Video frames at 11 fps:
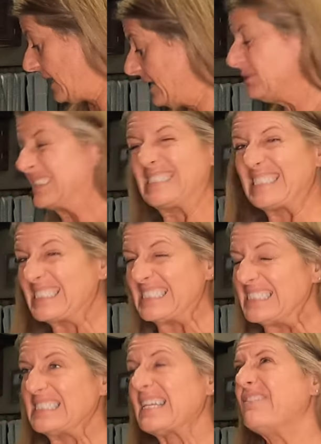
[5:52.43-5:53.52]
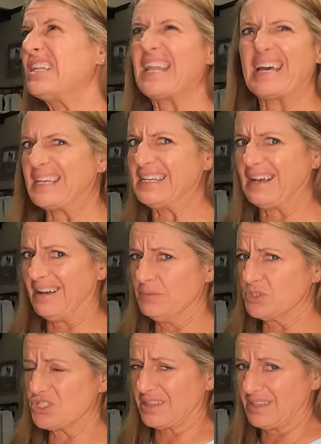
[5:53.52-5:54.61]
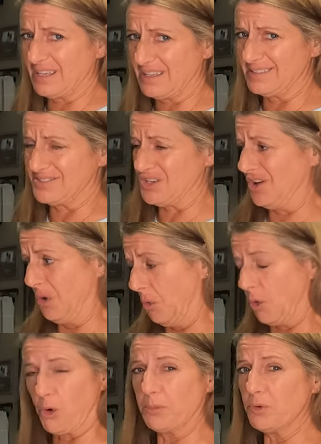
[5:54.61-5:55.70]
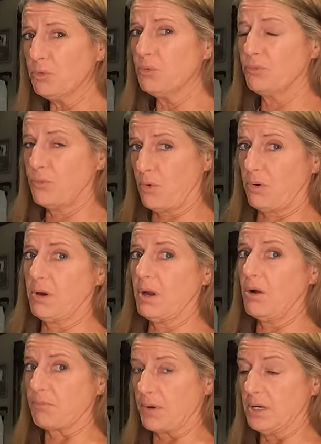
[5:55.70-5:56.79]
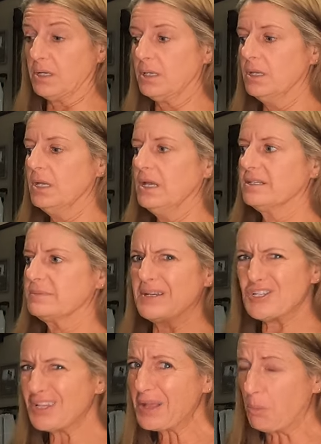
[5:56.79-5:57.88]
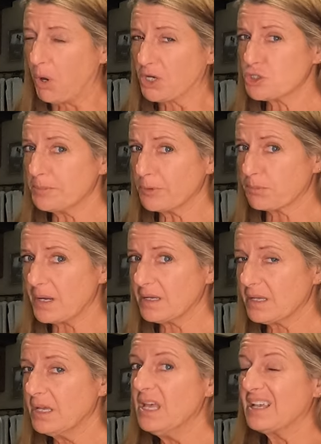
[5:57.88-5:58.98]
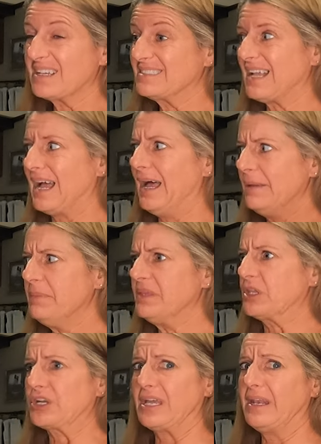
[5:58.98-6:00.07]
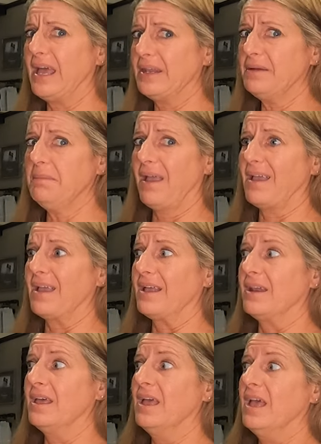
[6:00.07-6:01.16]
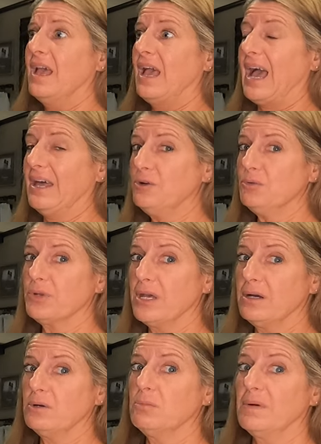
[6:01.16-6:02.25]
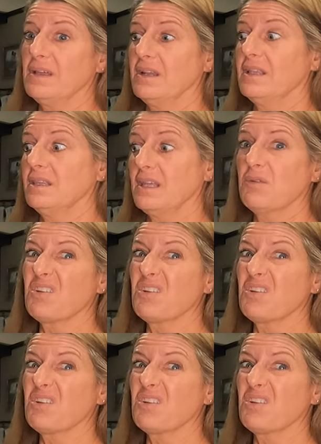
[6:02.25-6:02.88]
It was $67.99, which I think is not horrible for a rug, especially a washable rug, because I have been looking at them and I don't know, but they